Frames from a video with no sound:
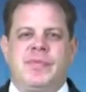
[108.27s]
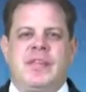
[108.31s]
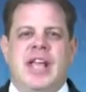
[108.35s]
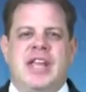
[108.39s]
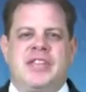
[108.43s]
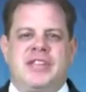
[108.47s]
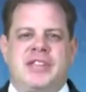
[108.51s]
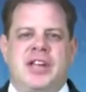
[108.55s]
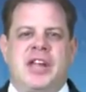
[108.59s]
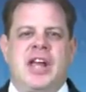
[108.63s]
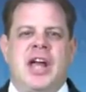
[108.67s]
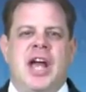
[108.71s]

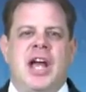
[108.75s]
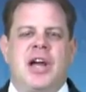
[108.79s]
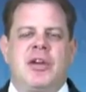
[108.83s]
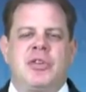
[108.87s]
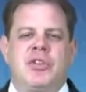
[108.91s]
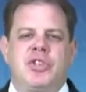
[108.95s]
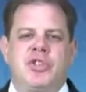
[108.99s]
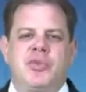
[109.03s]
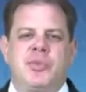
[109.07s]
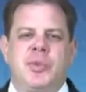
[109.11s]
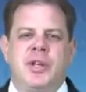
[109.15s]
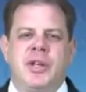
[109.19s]
As a
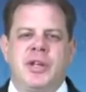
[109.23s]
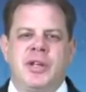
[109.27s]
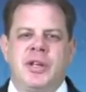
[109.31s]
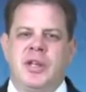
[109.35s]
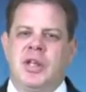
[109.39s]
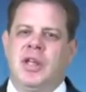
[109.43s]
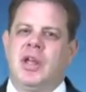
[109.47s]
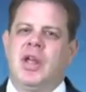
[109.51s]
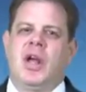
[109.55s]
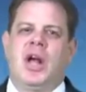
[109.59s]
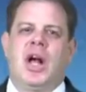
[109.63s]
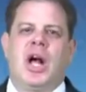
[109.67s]

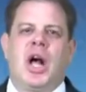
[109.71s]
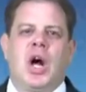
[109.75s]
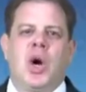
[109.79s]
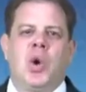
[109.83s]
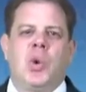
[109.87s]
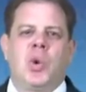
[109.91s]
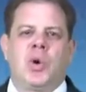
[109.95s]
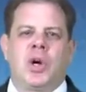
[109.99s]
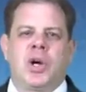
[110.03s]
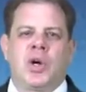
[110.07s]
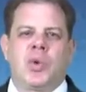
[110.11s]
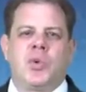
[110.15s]
congressman,
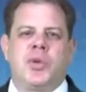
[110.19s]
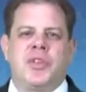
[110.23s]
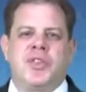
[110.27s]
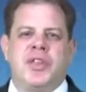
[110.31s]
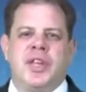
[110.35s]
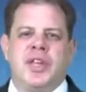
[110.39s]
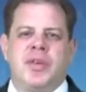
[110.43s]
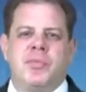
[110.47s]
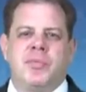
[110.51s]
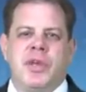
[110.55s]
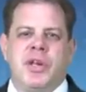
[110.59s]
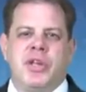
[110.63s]
I'll work with
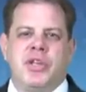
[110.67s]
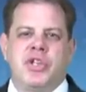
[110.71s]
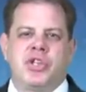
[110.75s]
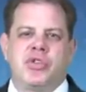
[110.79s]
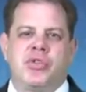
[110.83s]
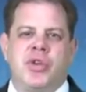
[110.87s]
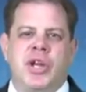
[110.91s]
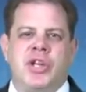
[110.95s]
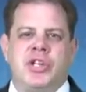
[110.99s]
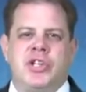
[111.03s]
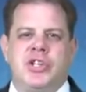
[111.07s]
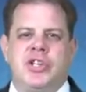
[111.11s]
the
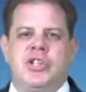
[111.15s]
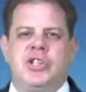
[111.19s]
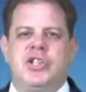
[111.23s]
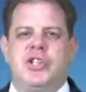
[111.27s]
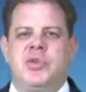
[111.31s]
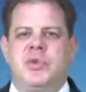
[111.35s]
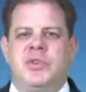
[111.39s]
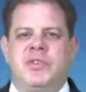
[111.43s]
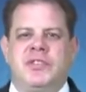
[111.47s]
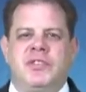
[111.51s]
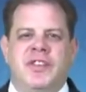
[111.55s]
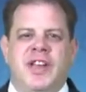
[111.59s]
administration
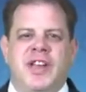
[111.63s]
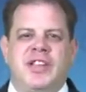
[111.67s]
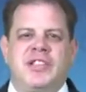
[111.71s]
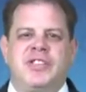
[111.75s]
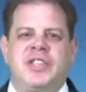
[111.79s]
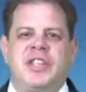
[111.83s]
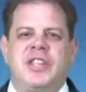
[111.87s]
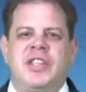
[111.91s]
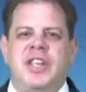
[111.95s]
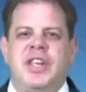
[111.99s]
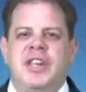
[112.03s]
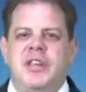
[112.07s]
to
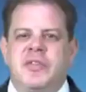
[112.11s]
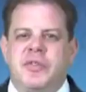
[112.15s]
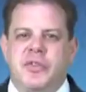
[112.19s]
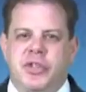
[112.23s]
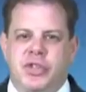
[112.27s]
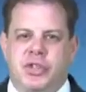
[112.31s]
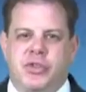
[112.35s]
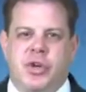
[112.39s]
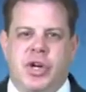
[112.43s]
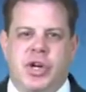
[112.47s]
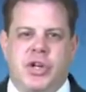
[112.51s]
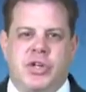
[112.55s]
invest in the
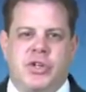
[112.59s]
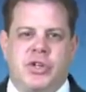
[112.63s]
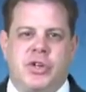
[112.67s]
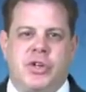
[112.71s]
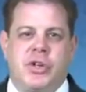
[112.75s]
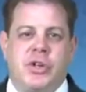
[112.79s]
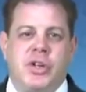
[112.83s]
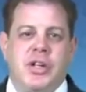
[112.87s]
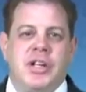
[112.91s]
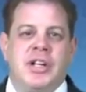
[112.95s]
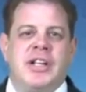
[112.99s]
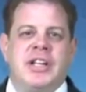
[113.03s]

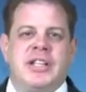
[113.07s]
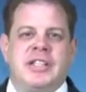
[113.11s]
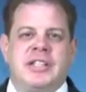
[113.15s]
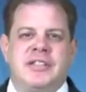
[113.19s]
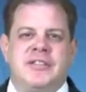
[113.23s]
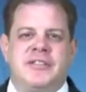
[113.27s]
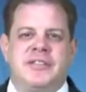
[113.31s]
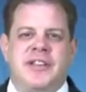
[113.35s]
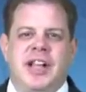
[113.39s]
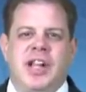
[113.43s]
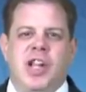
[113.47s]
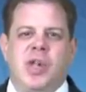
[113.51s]
infrastructure,
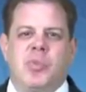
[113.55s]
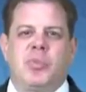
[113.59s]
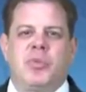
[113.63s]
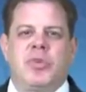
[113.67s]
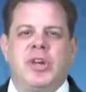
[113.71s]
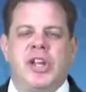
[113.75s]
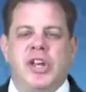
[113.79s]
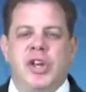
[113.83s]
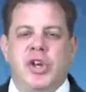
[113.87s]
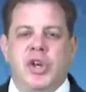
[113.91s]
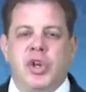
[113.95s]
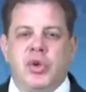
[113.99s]
develop
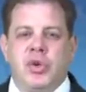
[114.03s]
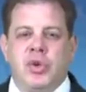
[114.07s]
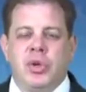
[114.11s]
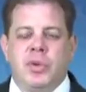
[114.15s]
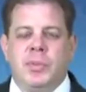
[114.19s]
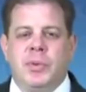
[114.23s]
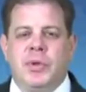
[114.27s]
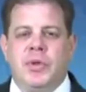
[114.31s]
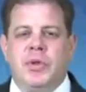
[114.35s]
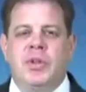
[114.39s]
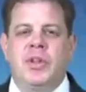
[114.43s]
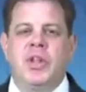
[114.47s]

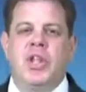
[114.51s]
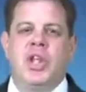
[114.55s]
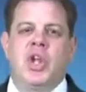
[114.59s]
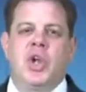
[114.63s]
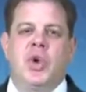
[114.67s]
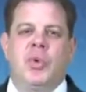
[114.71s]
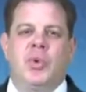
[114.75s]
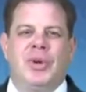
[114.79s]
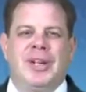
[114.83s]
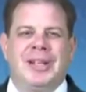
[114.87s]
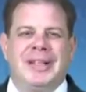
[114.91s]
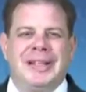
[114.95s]
renewable,
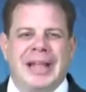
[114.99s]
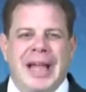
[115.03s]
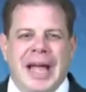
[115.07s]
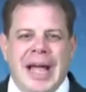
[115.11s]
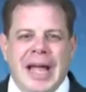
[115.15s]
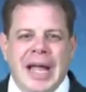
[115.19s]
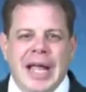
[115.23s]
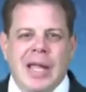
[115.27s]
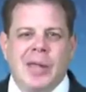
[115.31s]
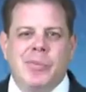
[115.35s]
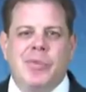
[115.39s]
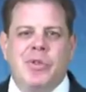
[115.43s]

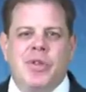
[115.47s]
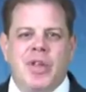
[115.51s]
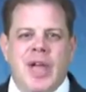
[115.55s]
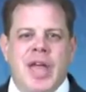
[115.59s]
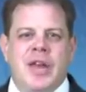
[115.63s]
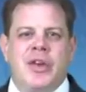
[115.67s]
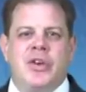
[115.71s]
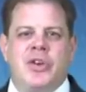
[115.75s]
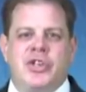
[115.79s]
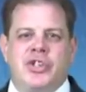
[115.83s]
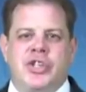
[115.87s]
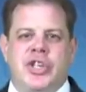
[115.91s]
reliable
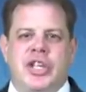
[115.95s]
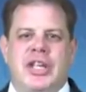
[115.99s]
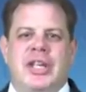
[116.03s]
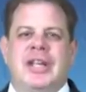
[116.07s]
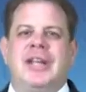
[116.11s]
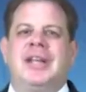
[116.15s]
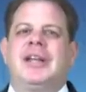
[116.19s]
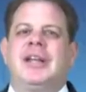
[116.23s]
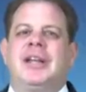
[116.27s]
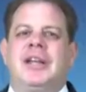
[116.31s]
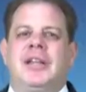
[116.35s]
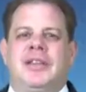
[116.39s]
energy
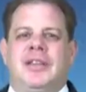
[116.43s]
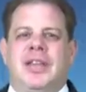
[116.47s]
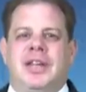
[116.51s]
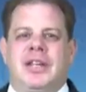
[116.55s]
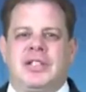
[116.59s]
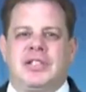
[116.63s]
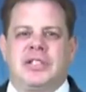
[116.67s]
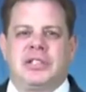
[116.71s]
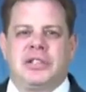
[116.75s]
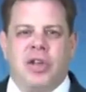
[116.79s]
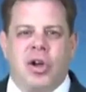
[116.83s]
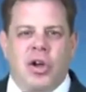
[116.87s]
that
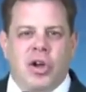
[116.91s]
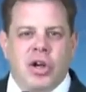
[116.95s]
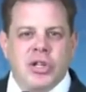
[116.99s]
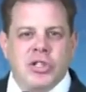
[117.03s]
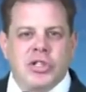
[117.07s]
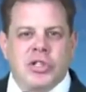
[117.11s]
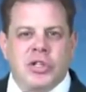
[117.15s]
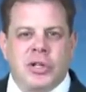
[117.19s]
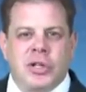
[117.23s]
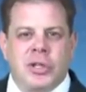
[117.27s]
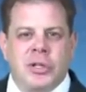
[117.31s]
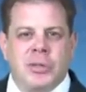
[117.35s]
is
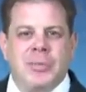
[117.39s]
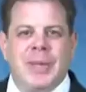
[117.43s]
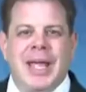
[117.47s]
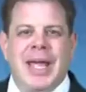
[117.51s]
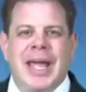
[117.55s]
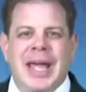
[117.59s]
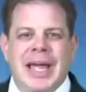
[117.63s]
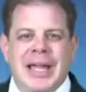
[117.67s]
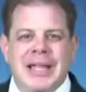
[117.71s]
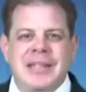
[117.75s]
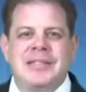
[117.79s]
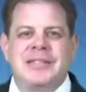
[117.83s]
long-term
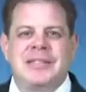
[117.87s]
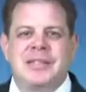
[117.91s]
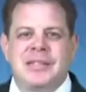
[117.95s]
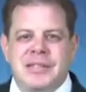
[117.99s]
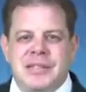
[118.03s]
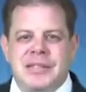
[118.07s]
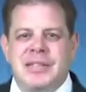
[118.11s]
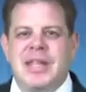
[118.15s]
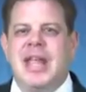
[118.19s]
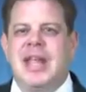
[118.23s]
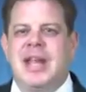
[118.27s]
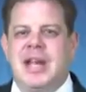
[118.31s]
and
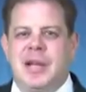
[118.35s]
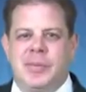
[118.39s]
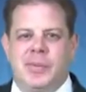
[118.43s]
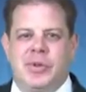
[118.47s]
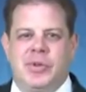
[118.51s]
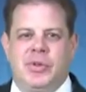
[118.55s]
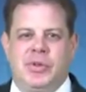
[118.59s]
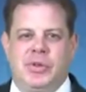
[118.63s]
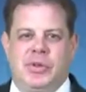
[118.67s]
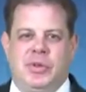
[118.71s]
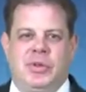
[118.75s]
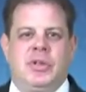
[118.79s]

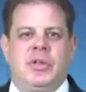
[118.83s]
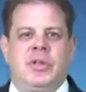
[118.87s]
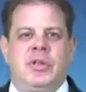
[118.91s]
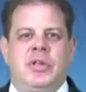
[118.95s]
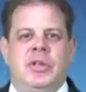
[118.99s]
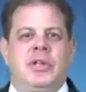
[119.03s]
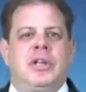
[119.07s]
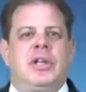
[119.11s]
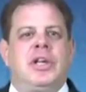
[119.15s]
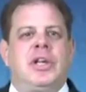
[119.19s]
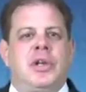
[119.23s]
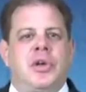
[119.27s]
sustainable
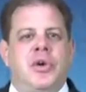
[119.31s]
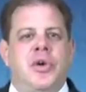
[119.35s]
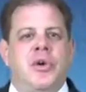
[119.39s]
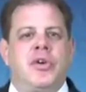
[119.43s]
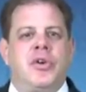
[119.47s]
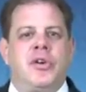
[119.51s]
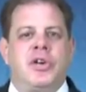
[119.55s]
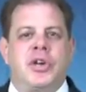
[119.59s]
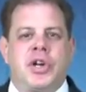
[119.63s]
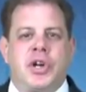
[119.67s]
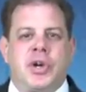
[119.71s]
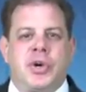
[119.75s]
in
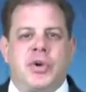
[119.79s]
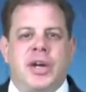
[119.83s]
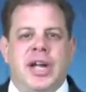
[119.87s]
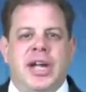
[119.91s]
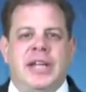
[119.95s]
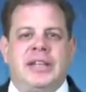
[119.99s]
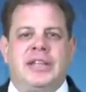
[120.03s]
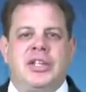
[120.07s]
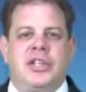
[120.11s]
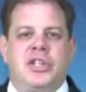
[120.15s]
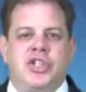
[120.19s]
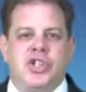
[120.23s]
order to
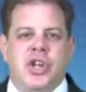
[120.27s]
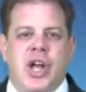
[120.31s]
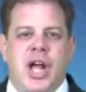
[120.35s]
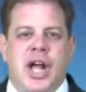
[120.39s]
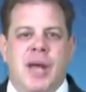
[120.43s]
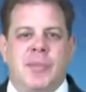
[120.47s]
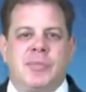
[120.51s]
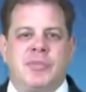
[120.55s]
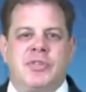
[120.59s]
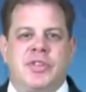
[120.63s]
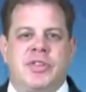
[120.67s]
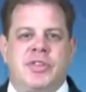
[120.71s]
create the
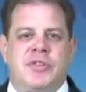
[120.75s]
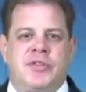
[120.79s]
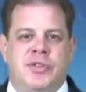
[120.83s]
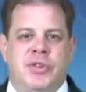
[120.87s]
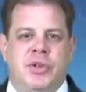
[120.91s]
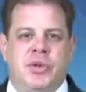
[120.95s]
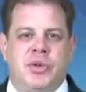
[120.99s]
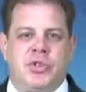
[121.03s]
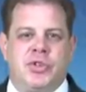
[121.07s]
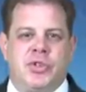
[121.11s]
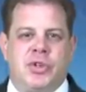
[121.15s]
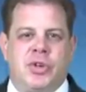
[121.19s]
jobs of the
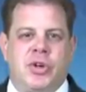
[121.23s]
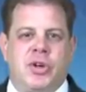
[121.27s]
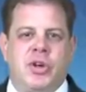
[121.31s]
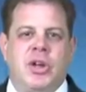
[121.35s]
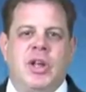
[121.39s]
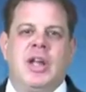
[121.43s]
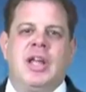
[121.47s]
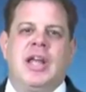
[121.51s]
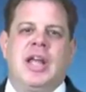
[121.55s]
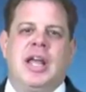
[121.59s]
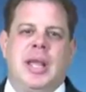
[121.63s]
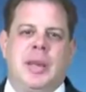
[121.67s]
future
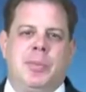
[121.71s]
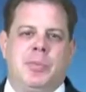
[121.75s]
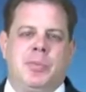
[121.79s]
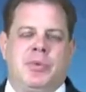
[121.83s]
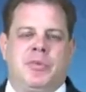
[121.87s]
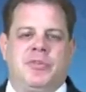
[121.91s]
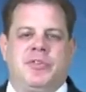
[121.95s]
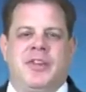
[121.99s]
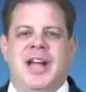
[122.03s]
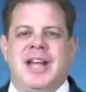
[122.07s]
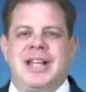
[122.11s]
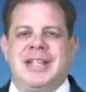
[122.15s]
and
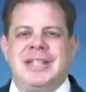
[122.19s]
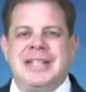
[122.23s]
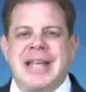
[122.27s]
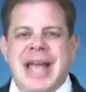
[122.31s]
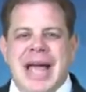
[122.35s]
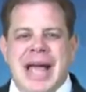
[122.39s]
provide